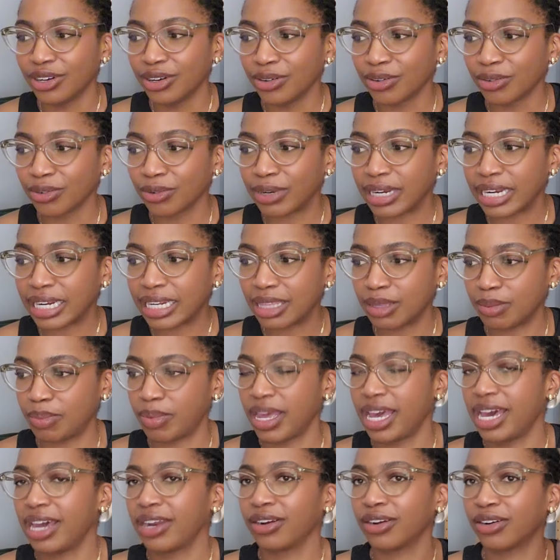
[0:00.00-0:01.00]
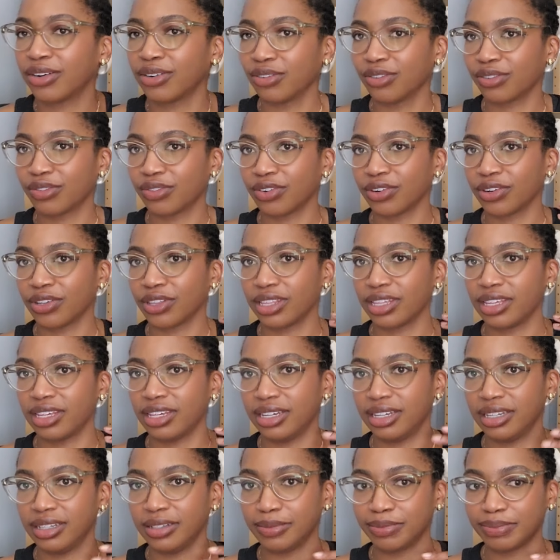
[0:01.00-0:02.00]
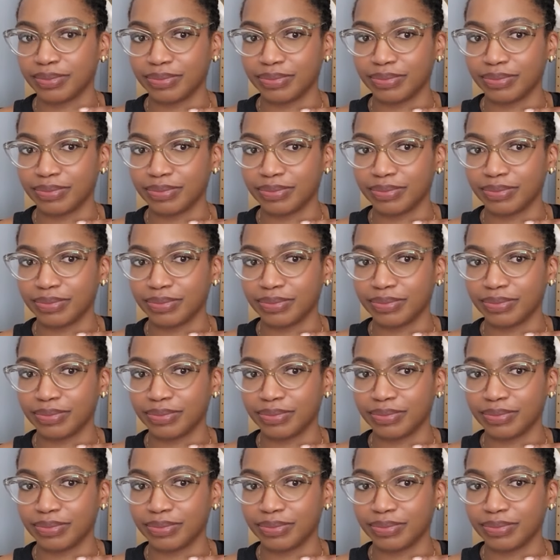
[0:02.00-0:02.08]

read the pattern for the